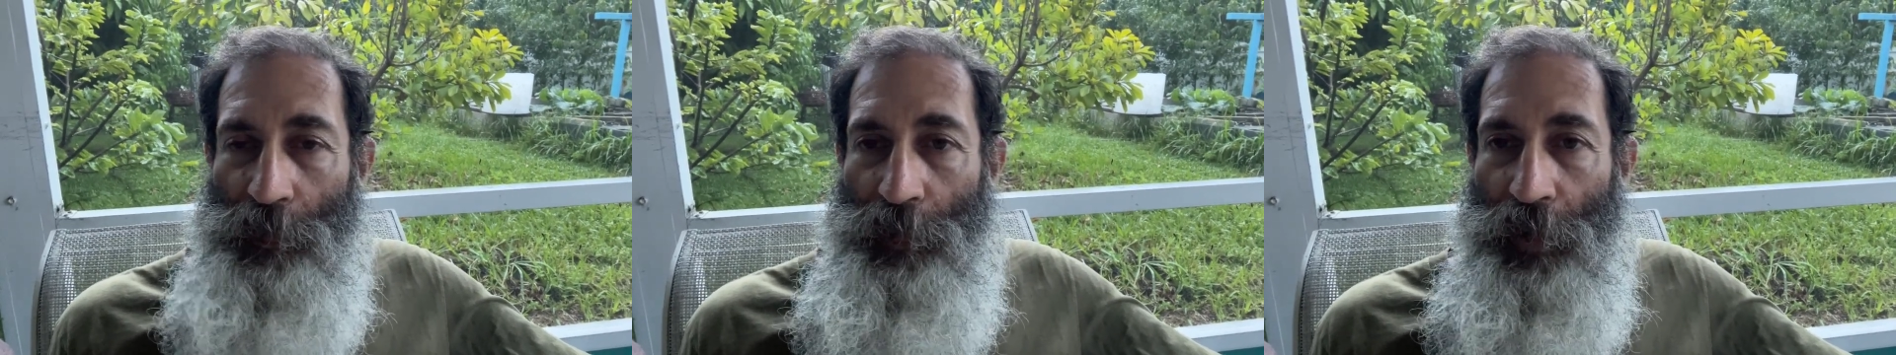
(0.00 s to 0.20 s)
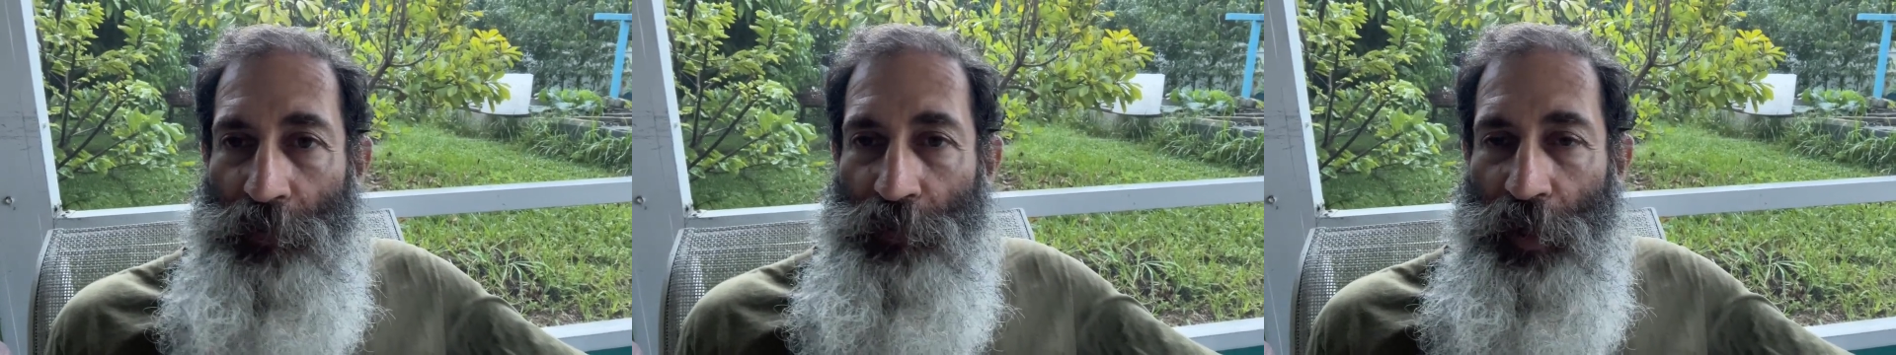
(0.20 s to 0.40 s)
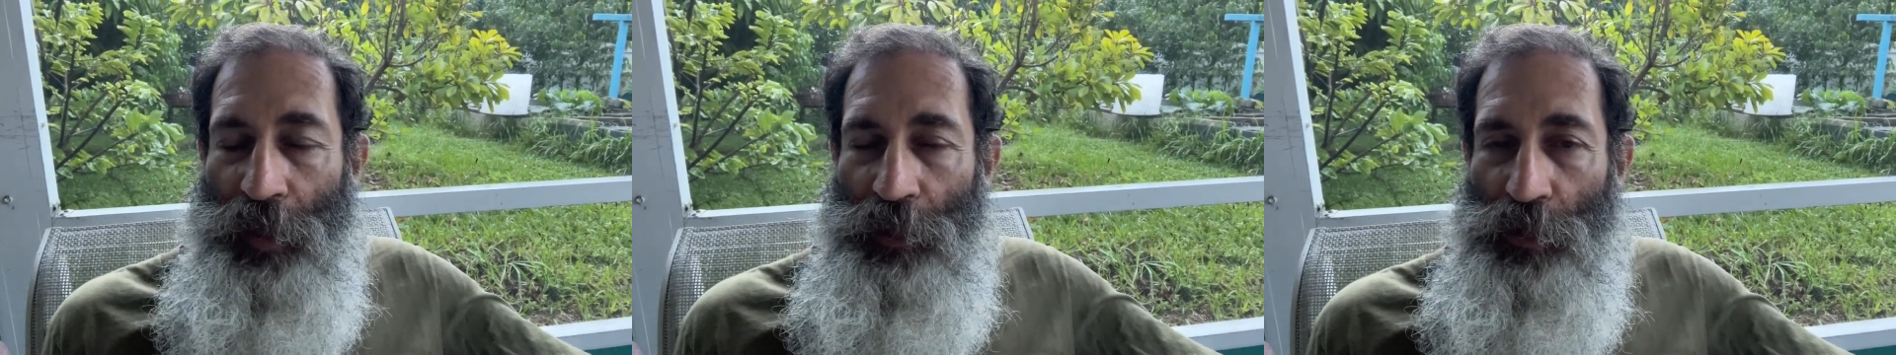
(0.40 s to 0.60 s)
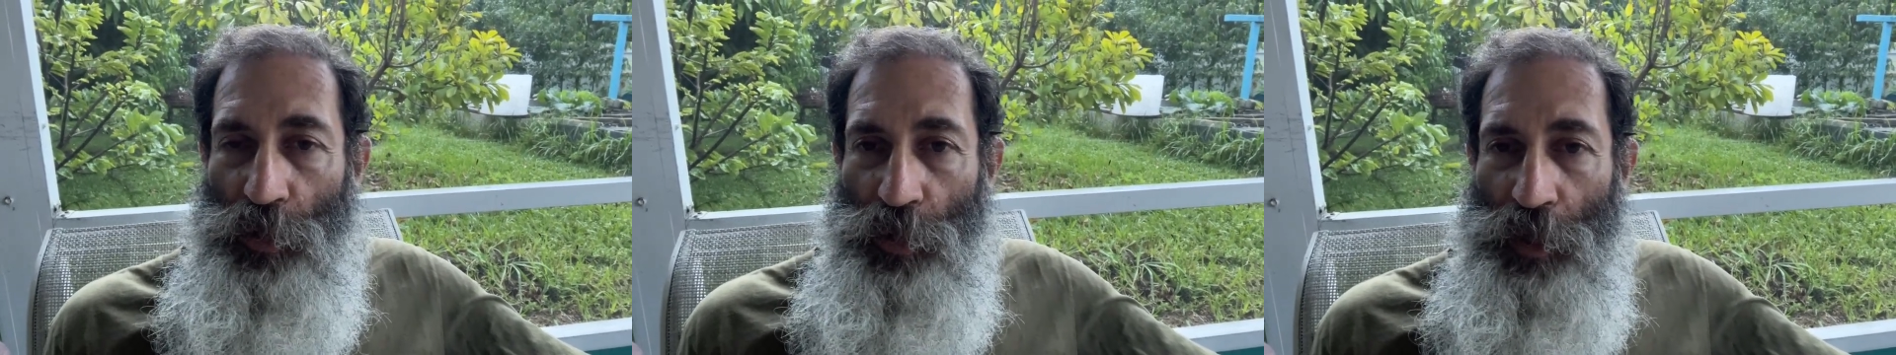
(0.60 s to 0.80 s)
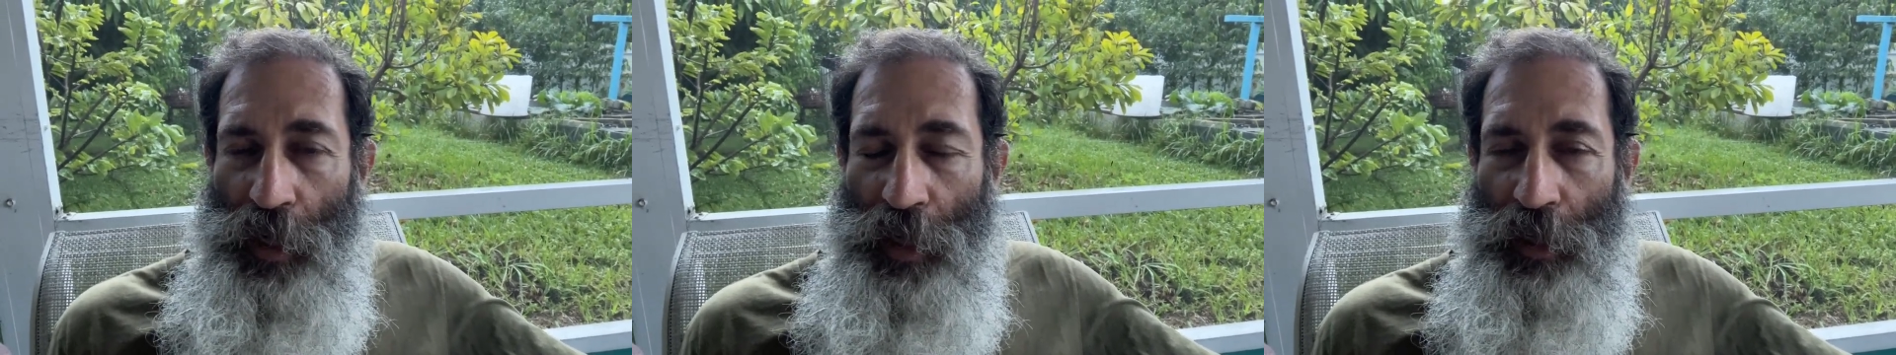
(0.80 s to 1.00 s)
But if I do
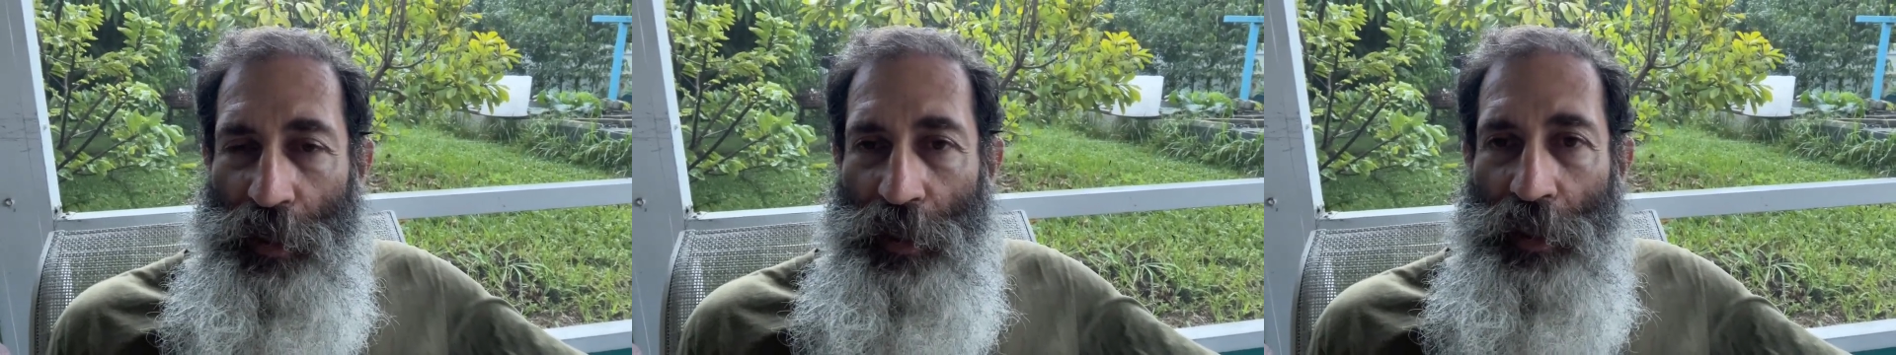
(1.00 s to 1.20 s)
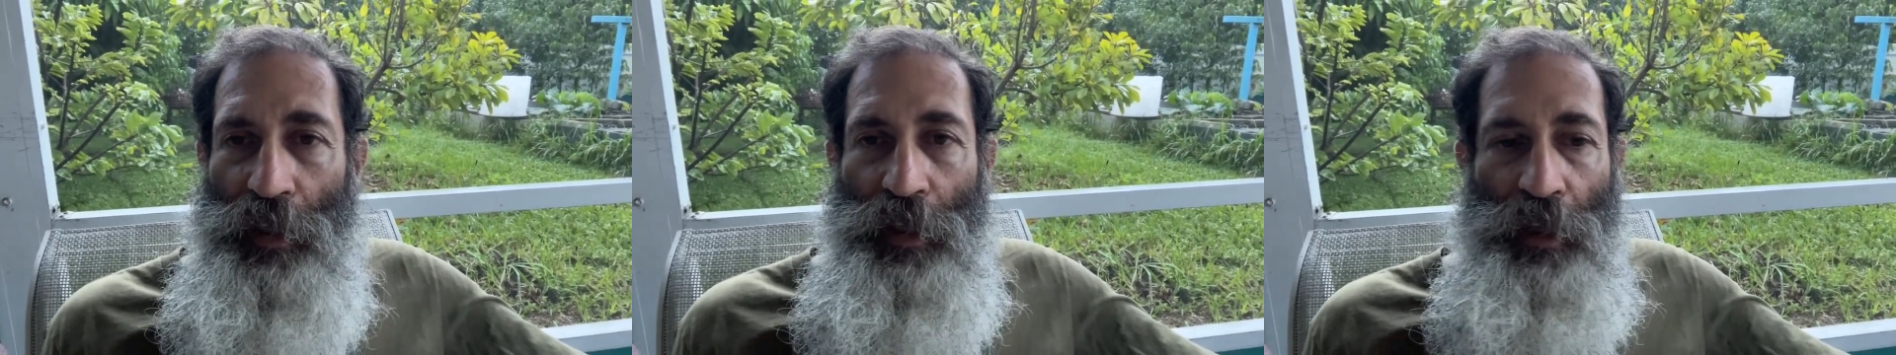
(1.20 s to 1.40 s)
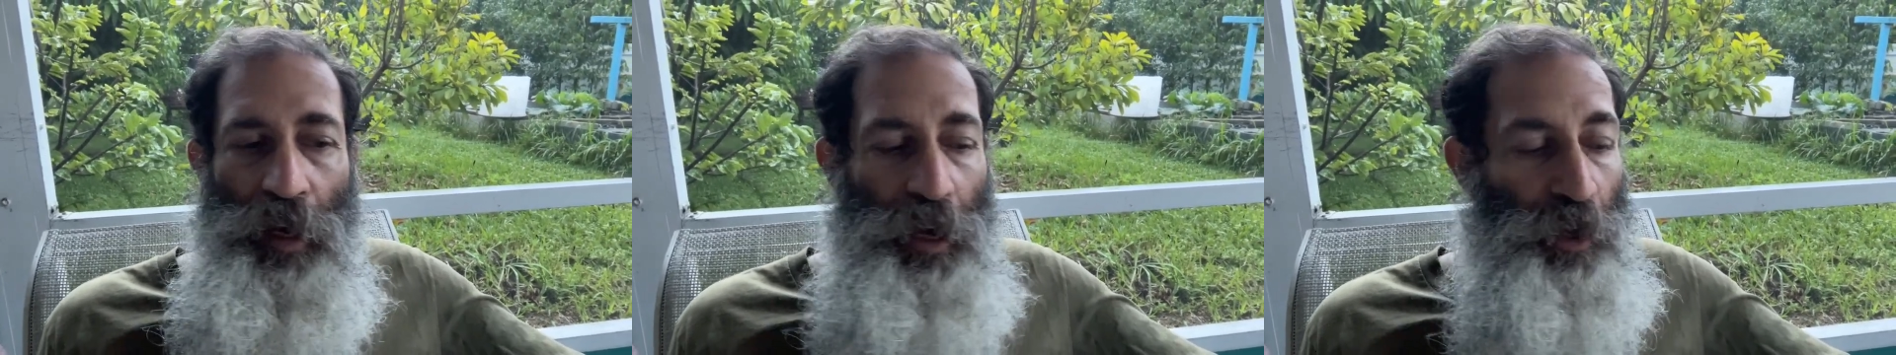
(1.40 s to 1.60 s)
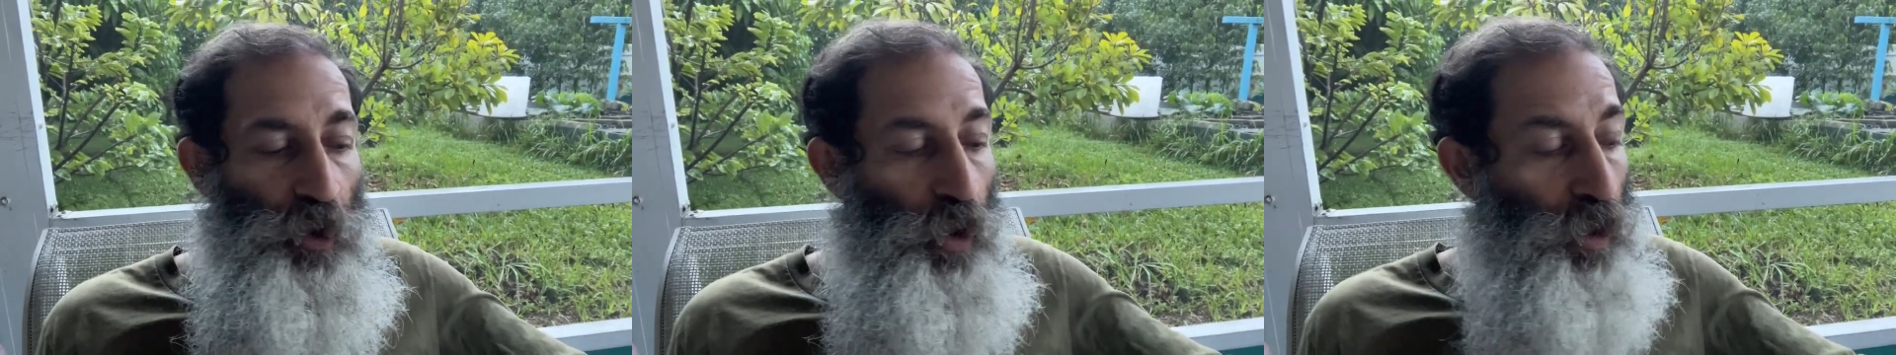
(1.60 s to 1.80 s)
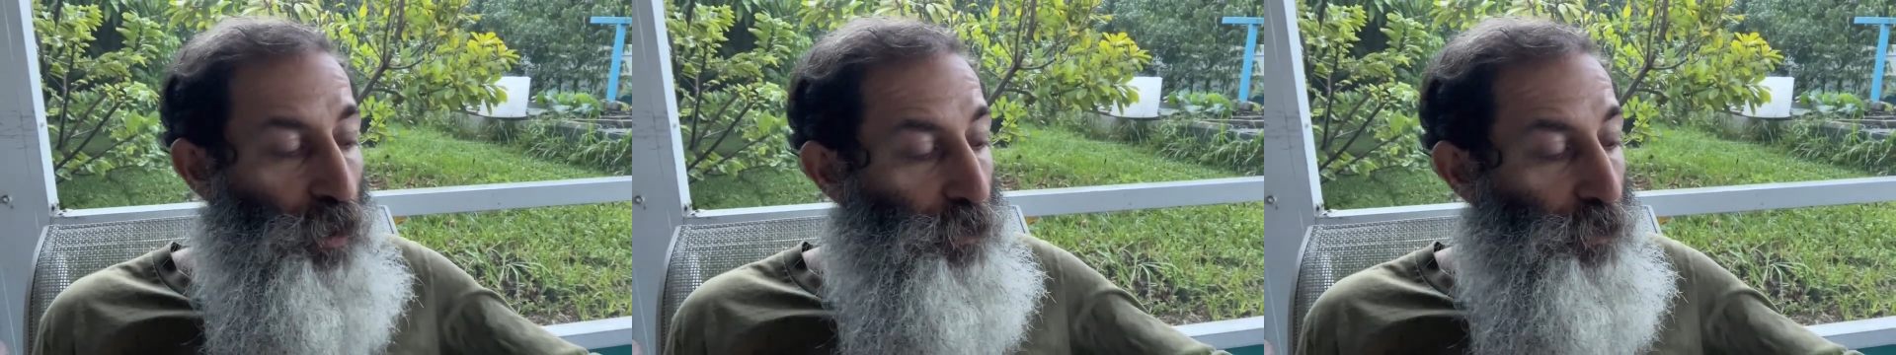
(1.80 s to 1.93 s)
need it, I call